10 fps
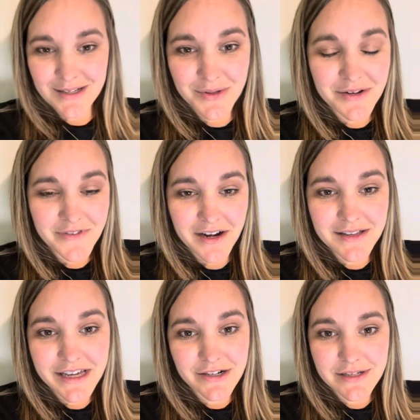then
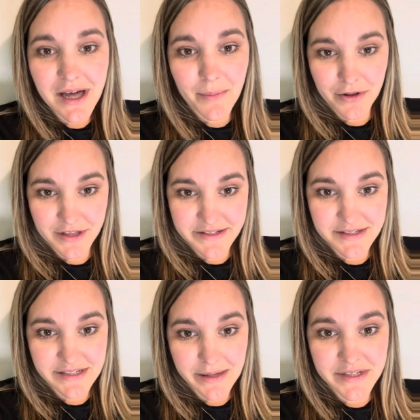finally, here's a couple
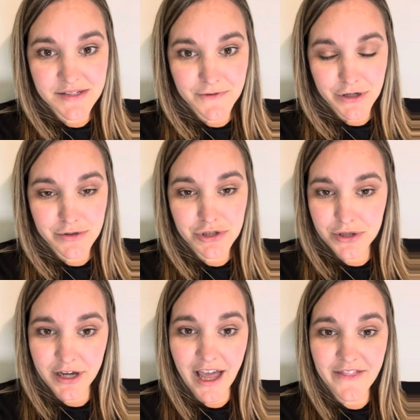thesis statements for you to
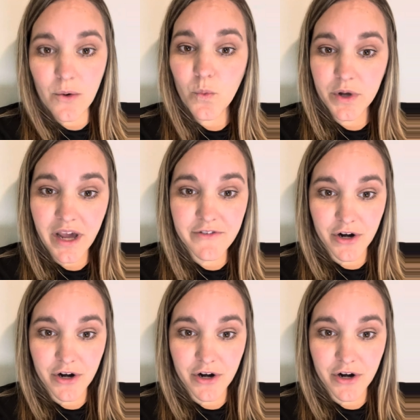look at that would have